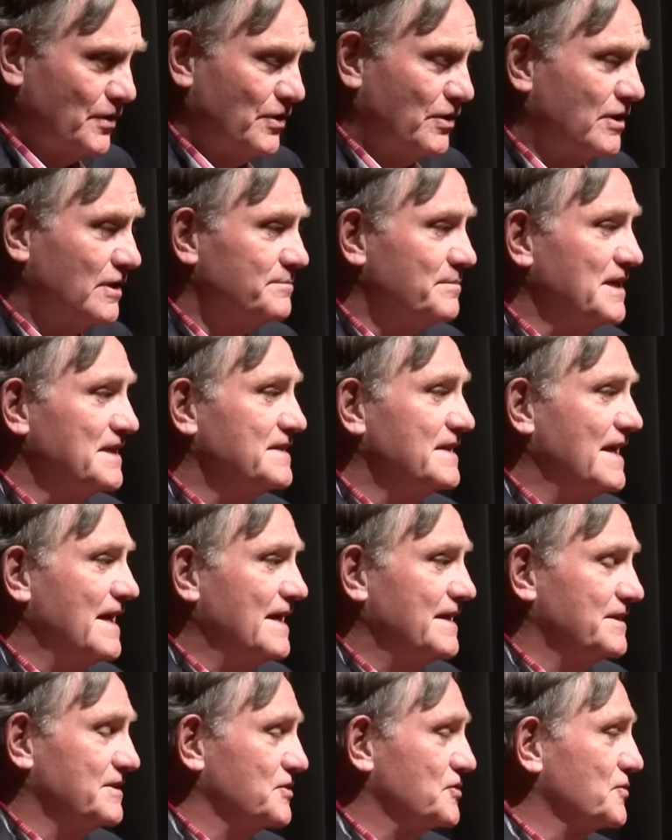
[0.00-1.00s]
Called my
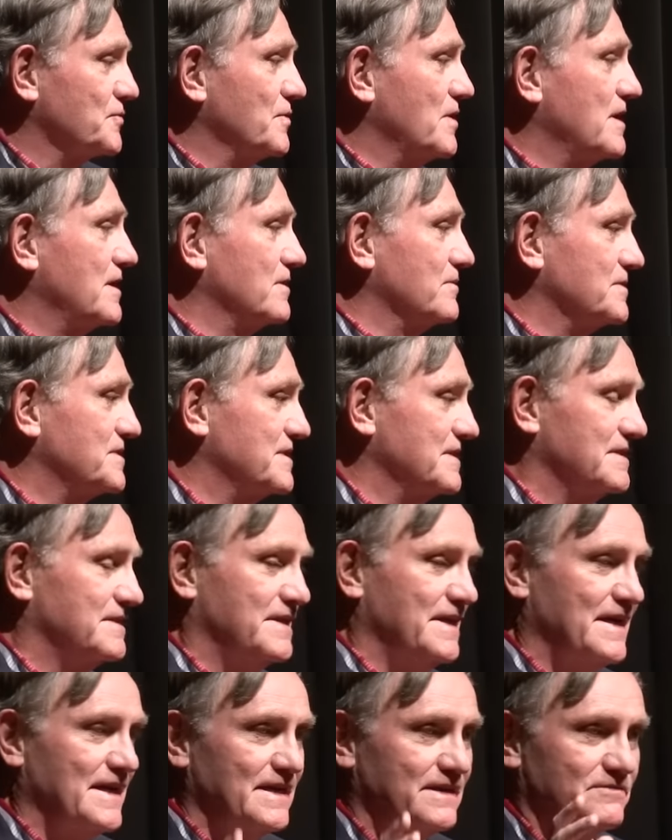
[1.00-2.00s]
dad in Toronto and said,
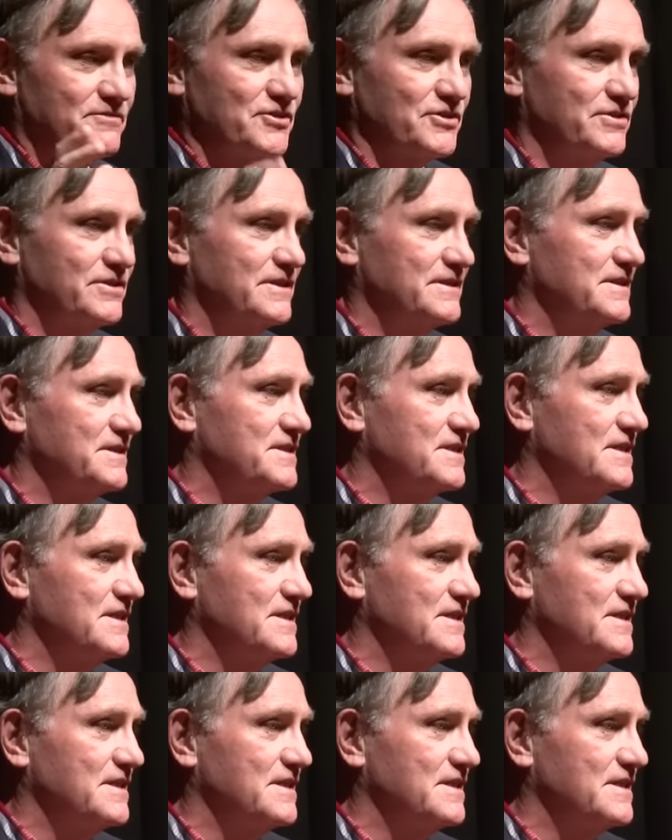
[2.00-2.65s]
Dad, turn on the